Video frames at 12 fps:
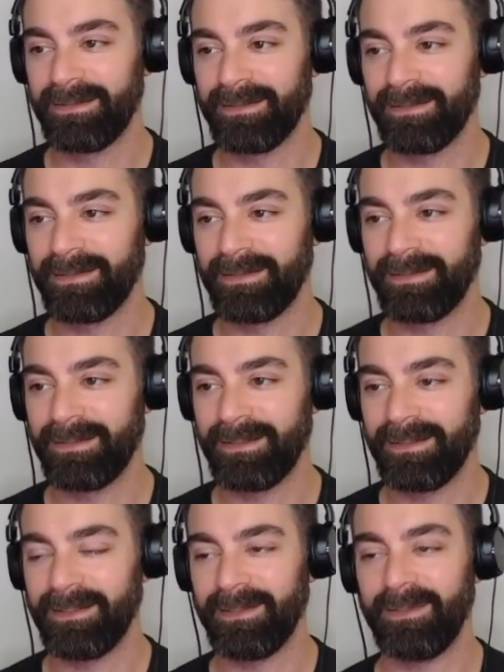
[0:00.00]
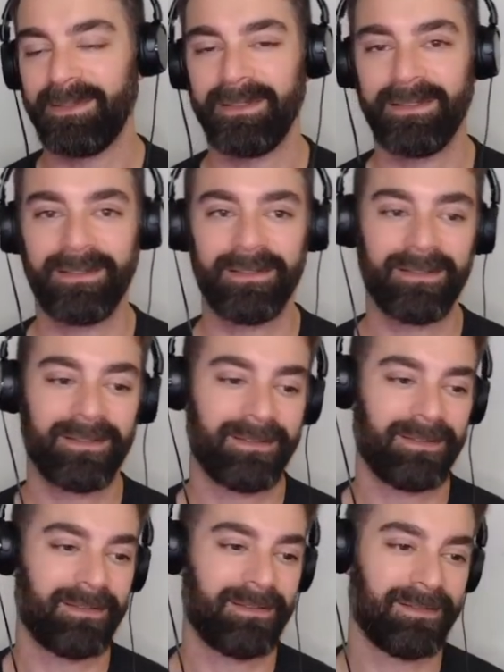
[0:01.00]

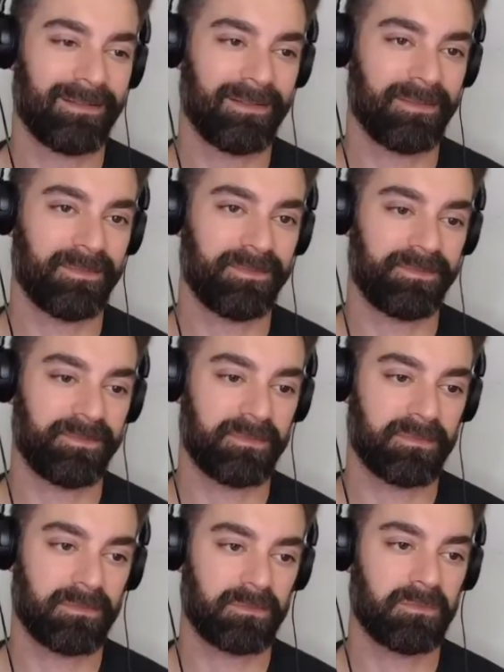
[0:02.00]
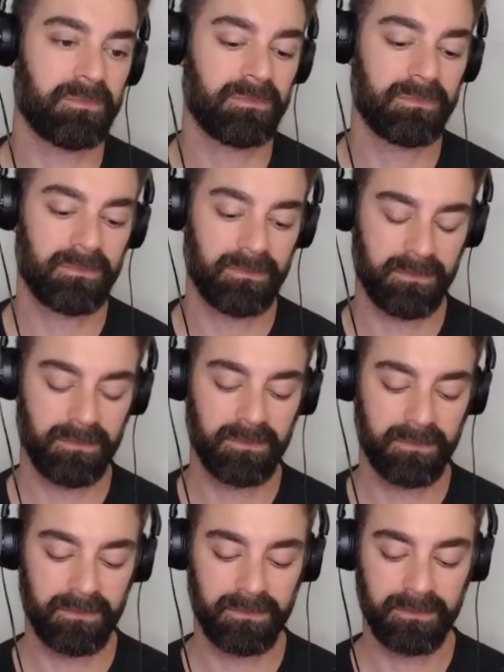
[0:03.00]

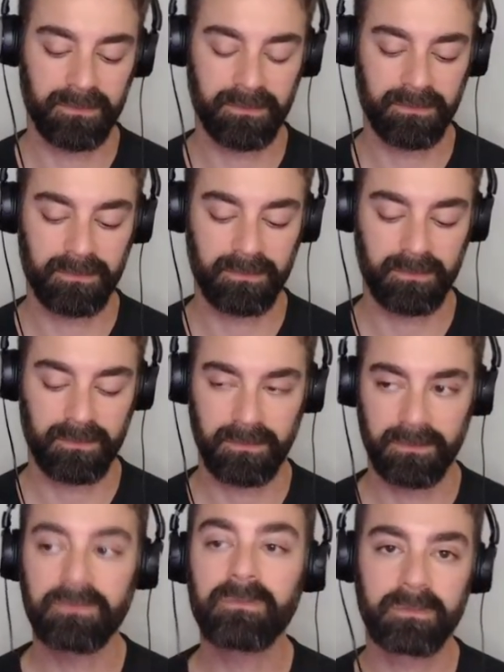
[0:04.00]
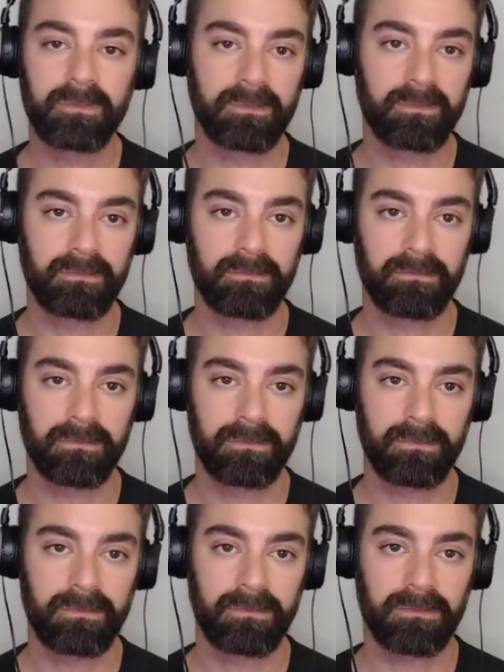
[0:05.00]

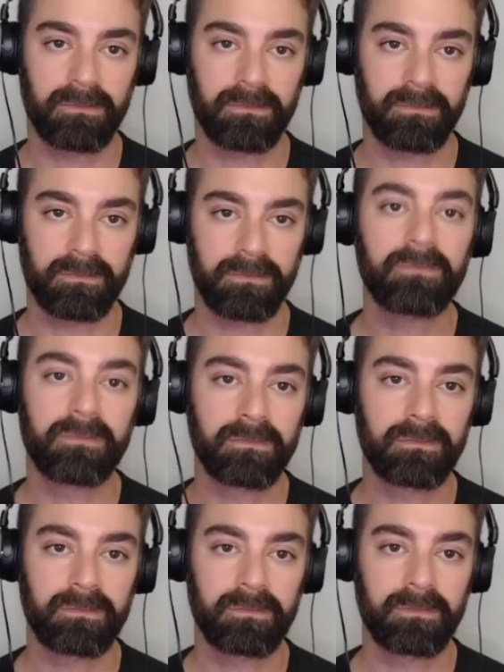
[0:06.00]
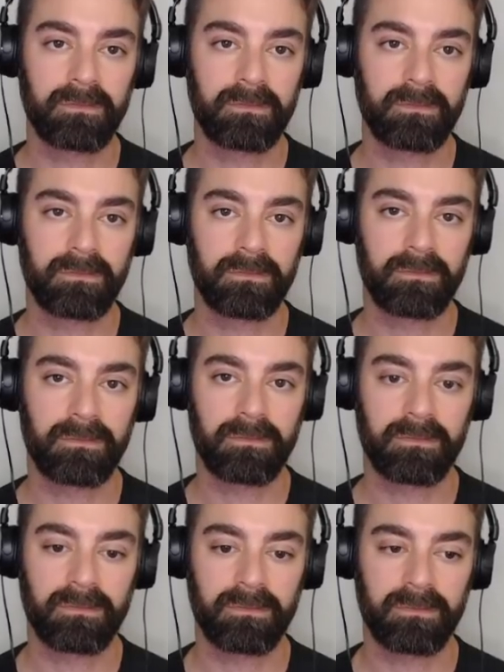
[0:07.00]
(silent)